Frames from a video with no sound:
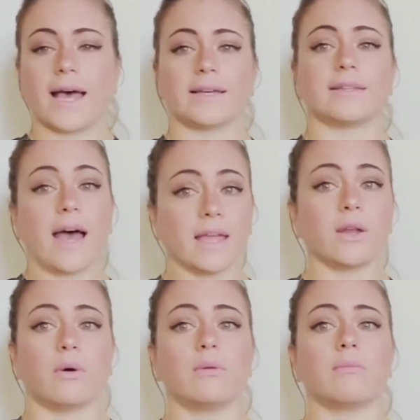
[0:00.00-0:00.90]
as I
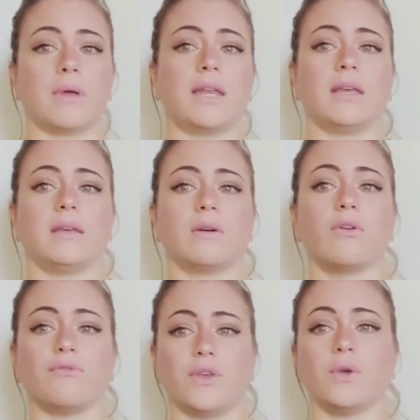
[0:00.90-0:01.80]
know many
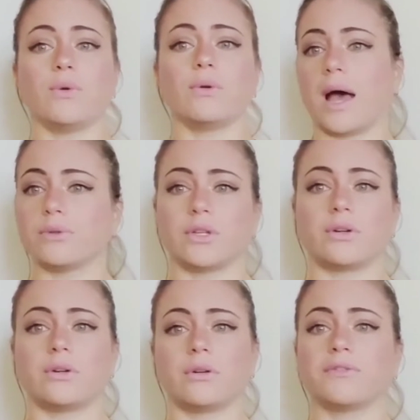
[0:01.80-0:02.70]
of you out
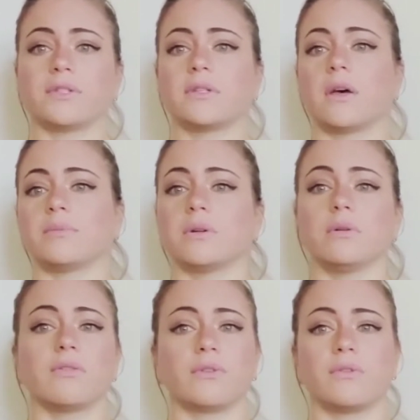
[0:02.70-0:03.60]
there oftentimes are
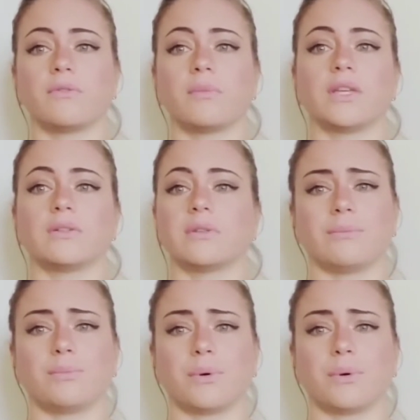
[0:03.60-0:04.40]
looking for information and